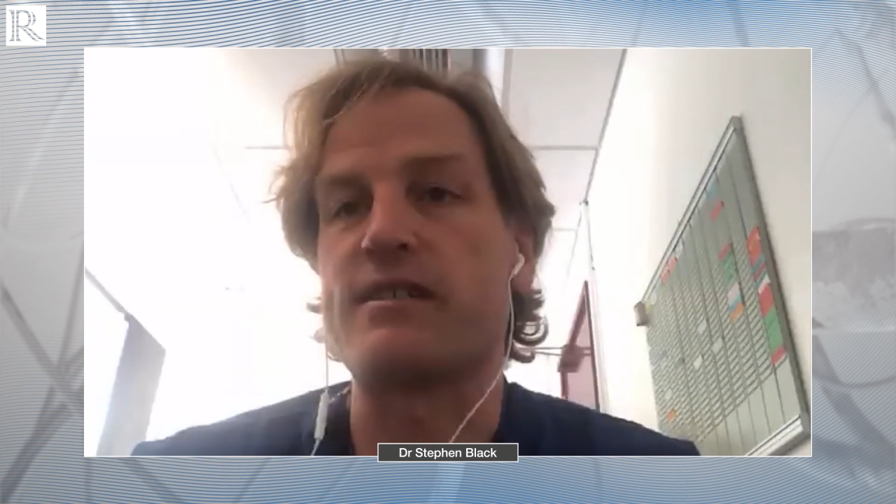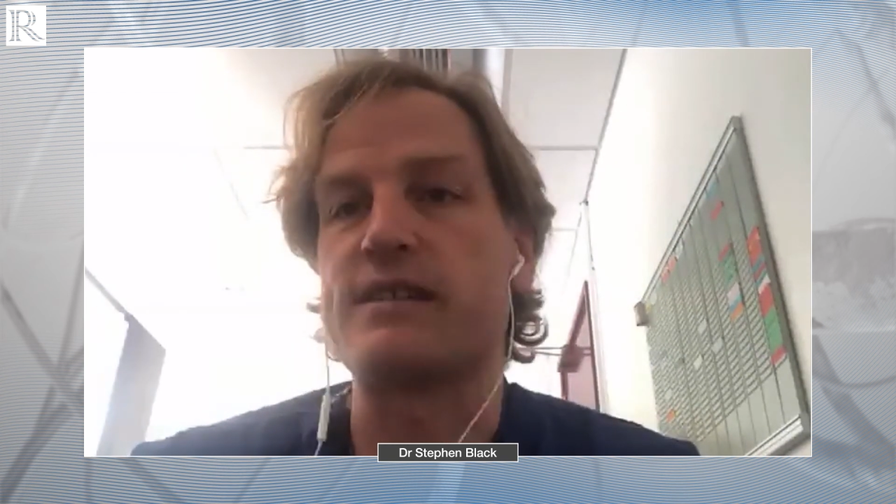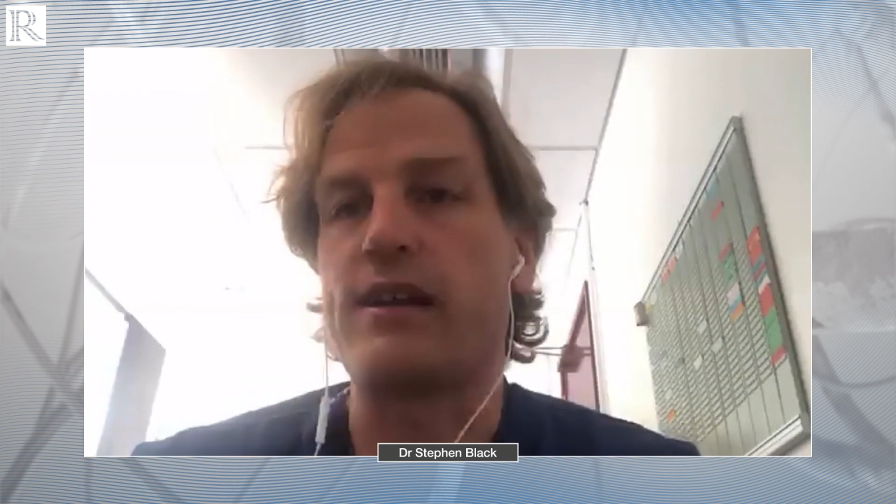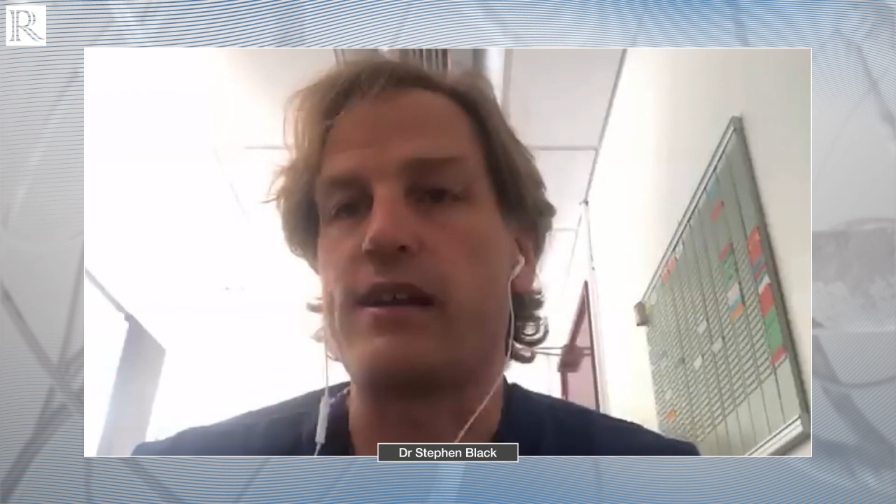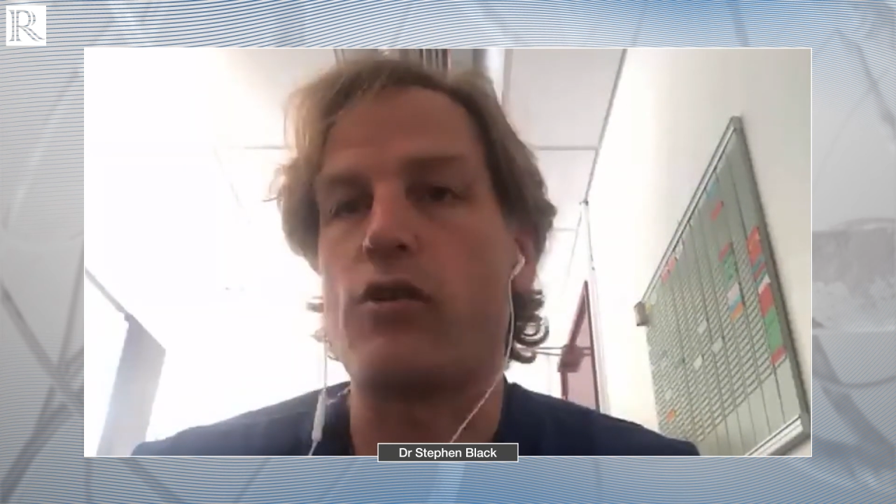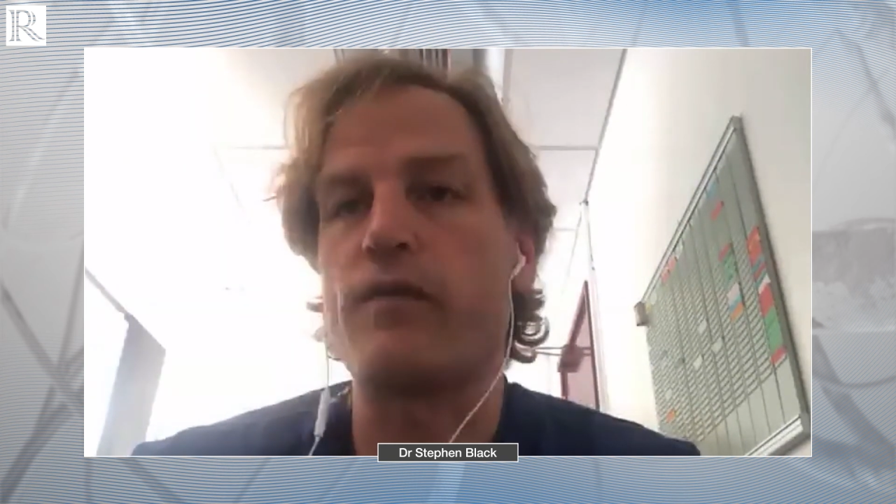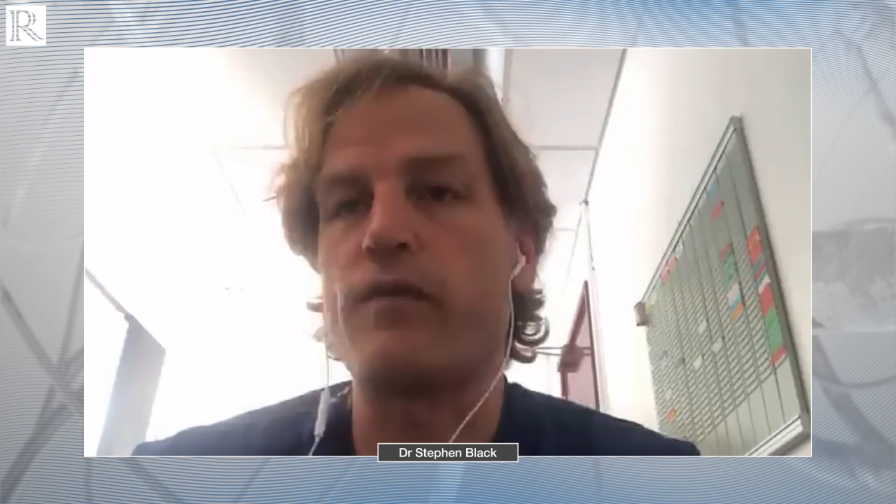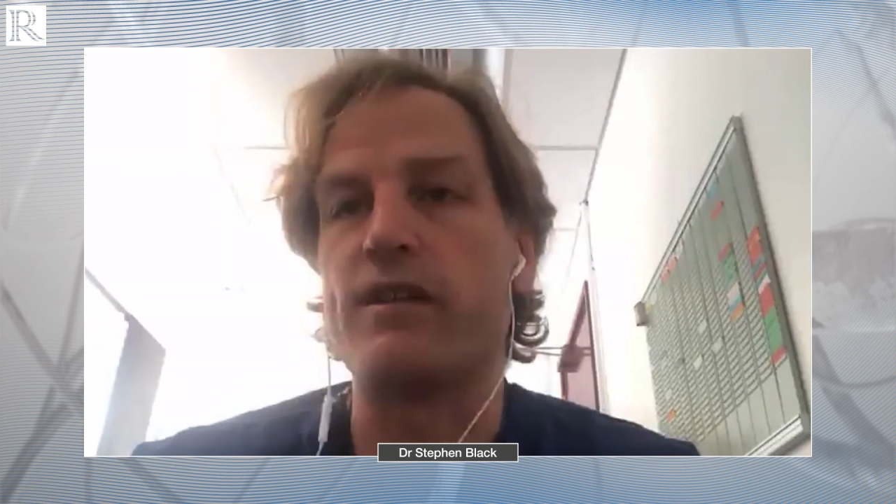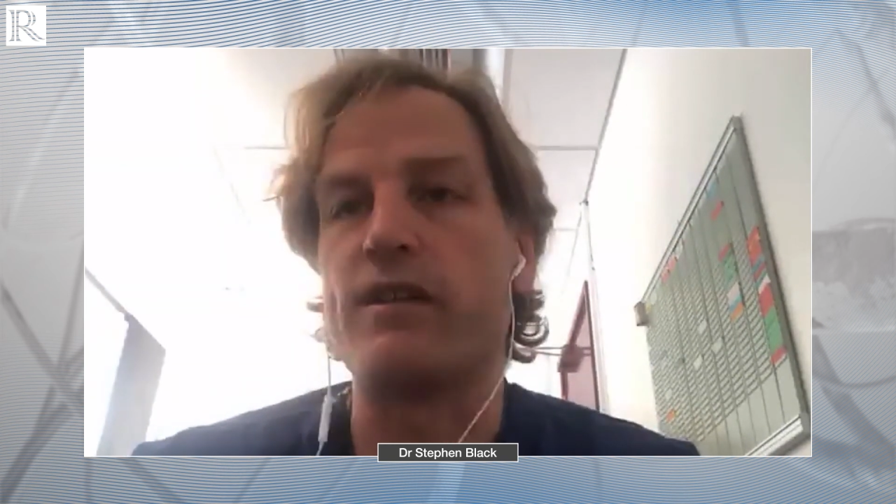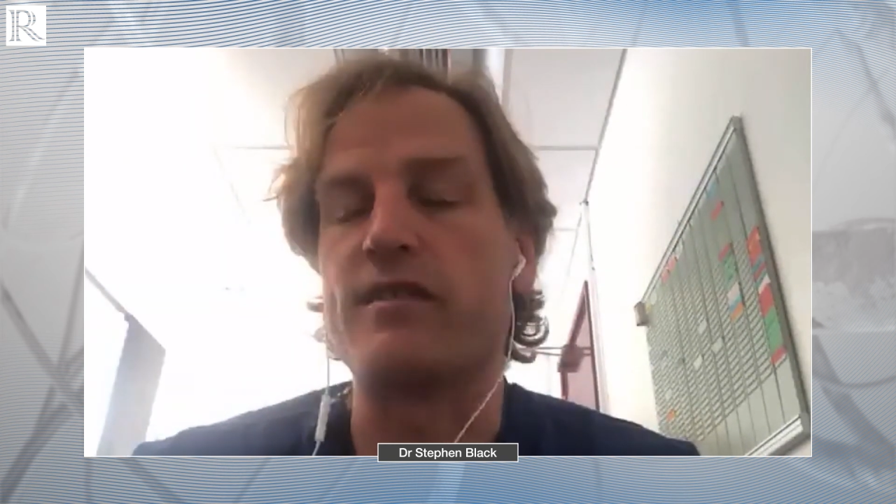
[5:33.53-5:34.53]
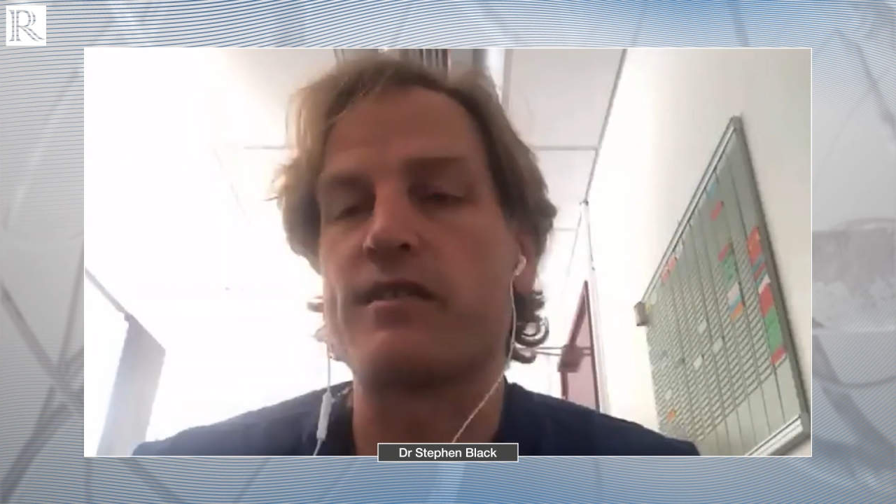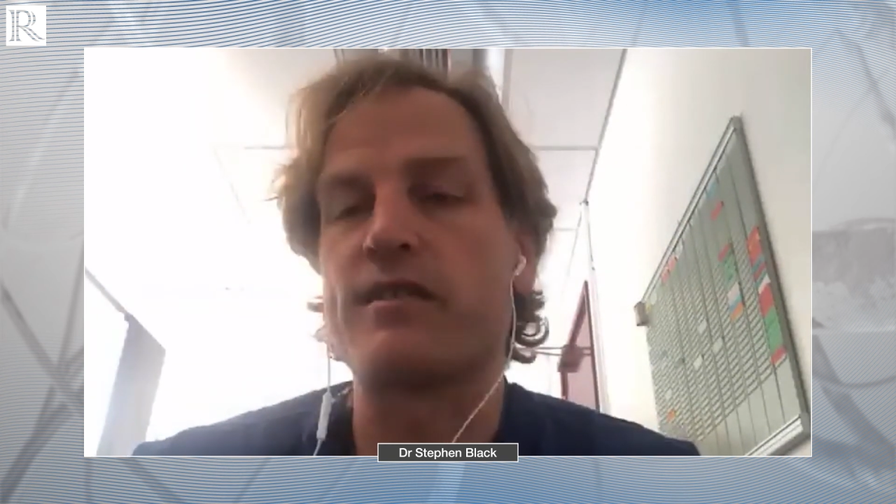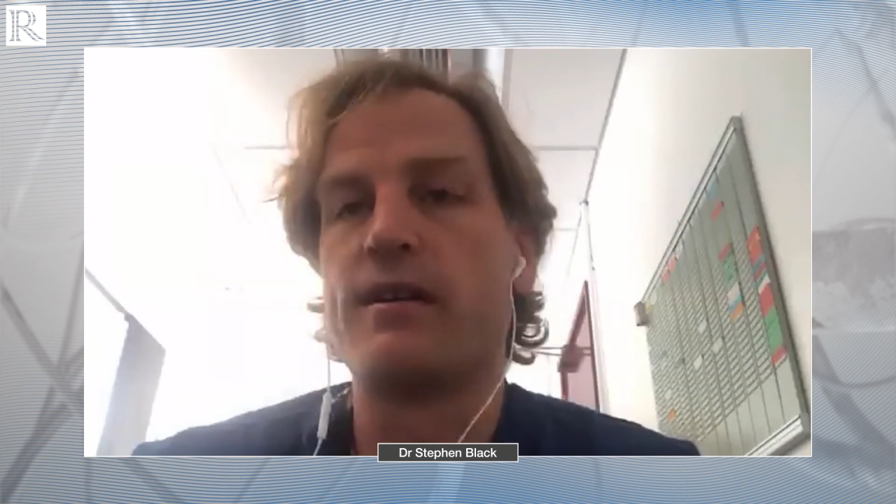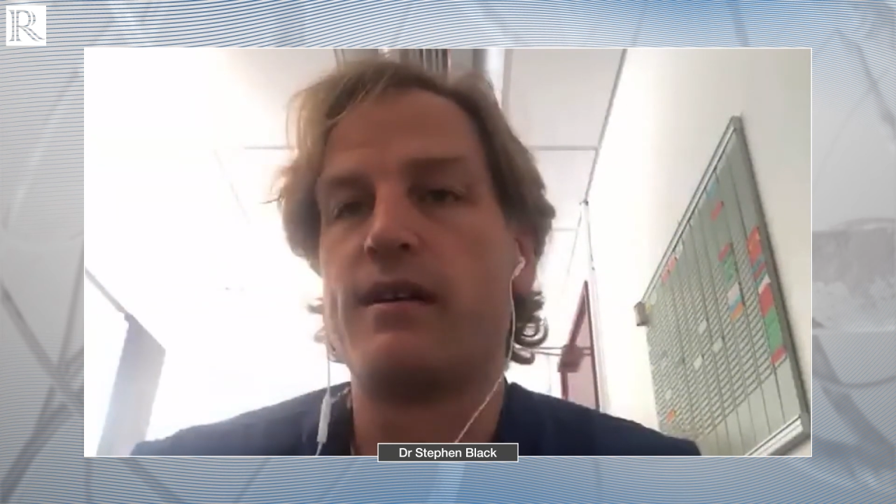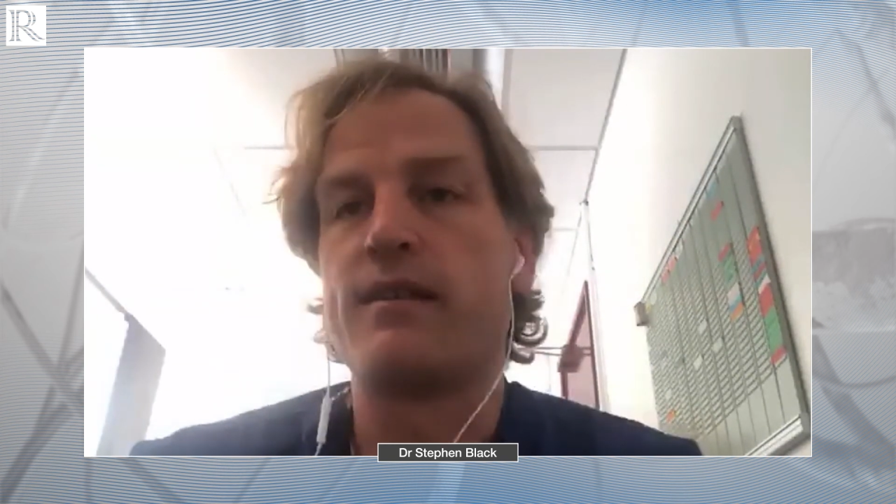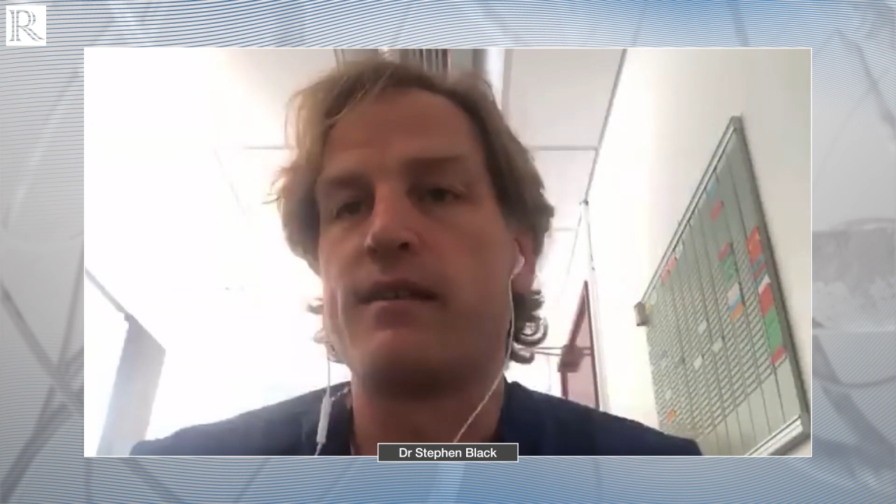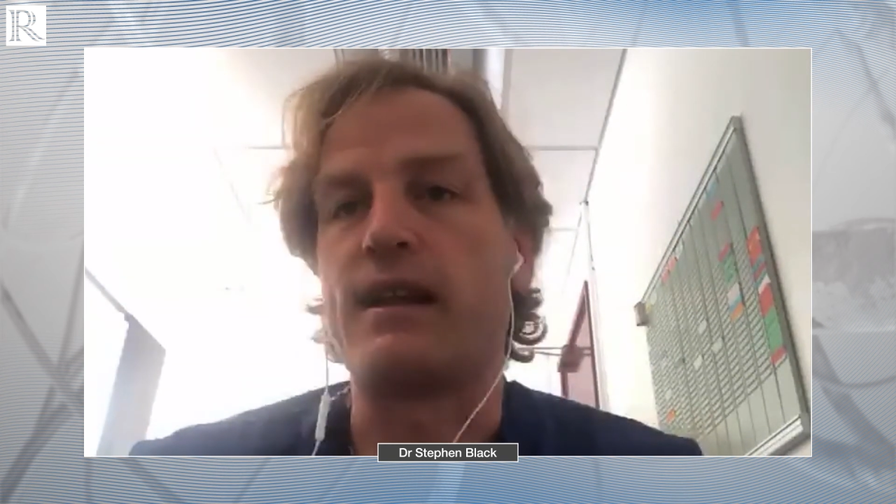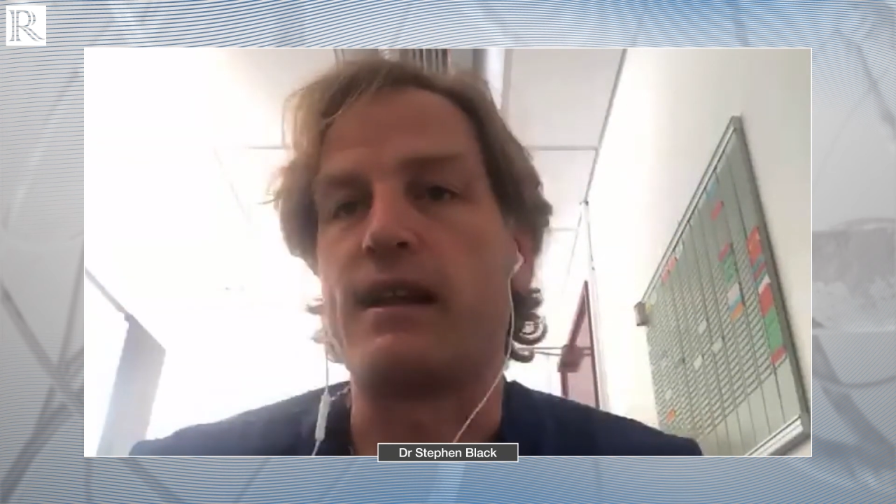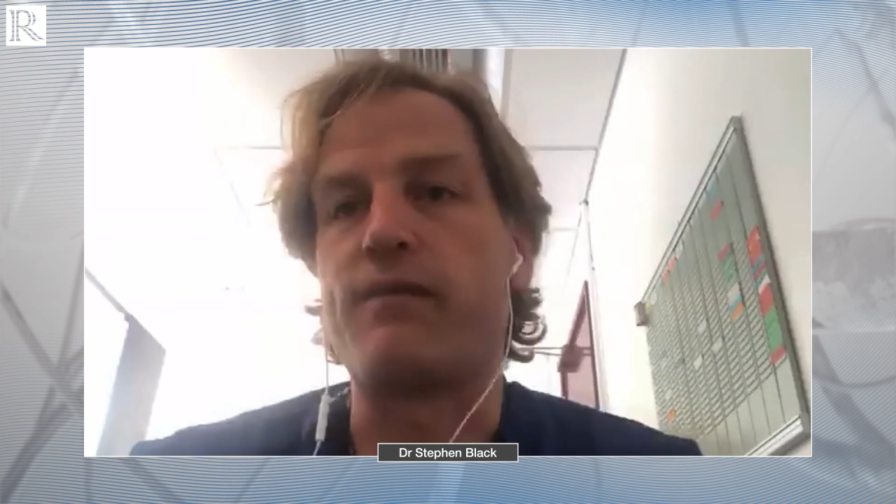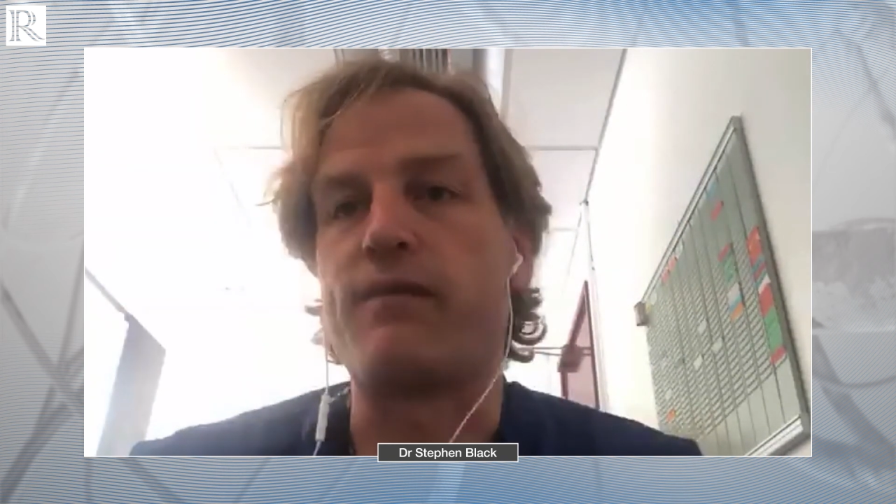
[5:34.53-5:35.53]
I think clinicians can take
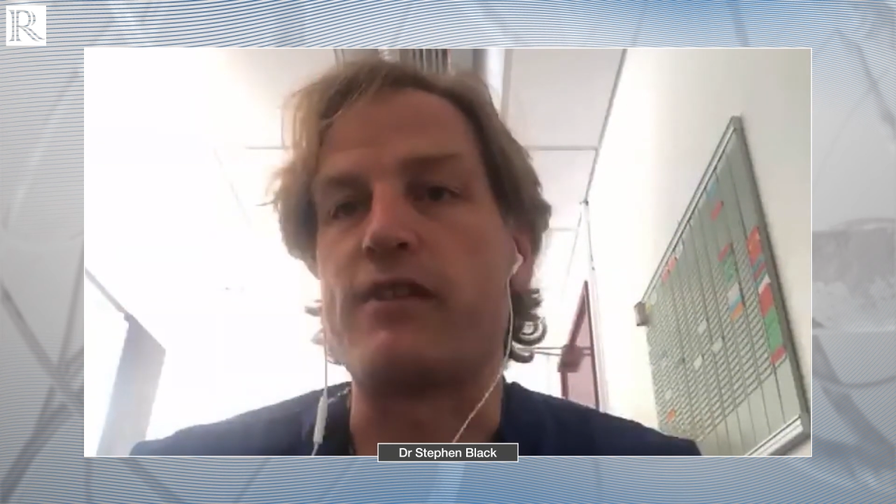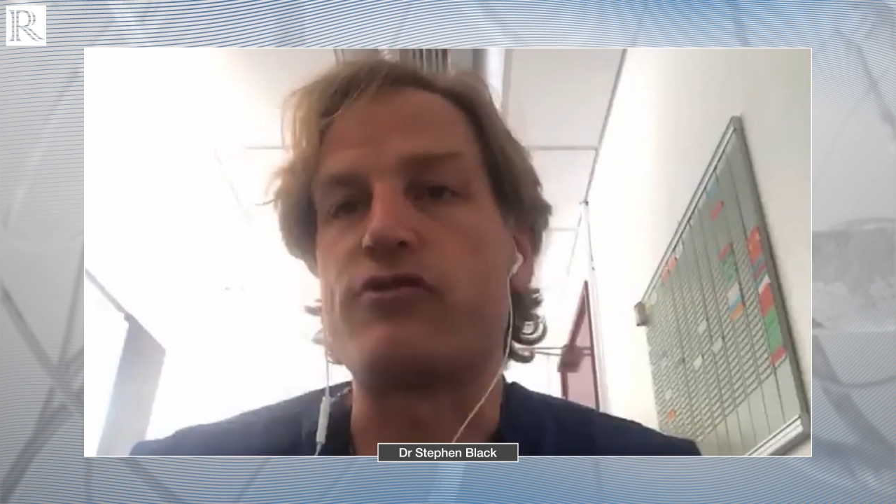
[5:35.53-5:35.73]
confidence that